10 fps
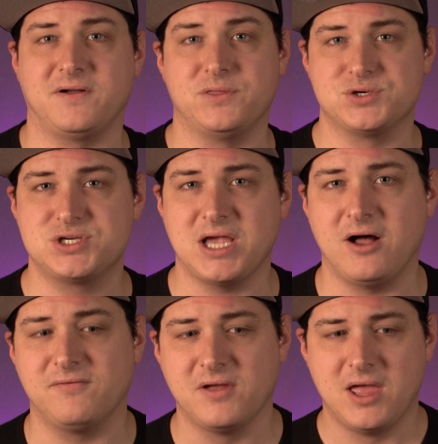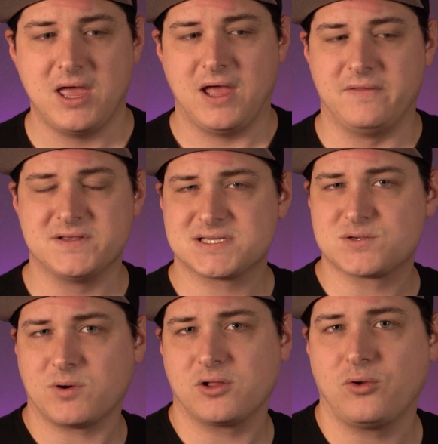on the shelf. And this is
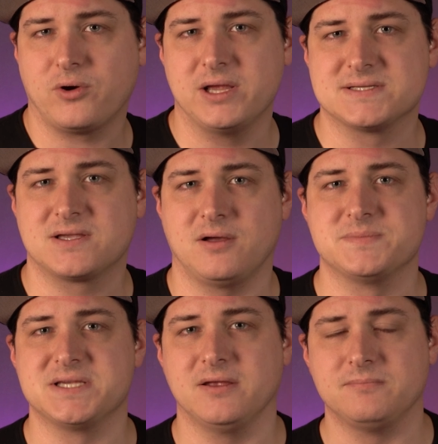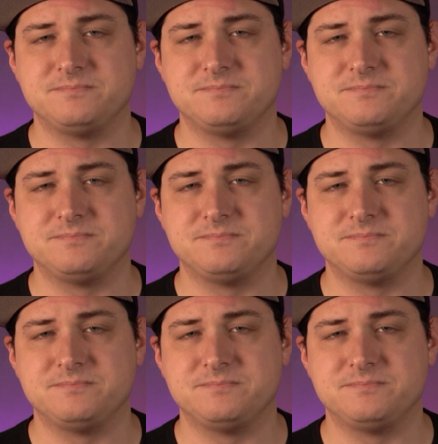where Glorious comes in.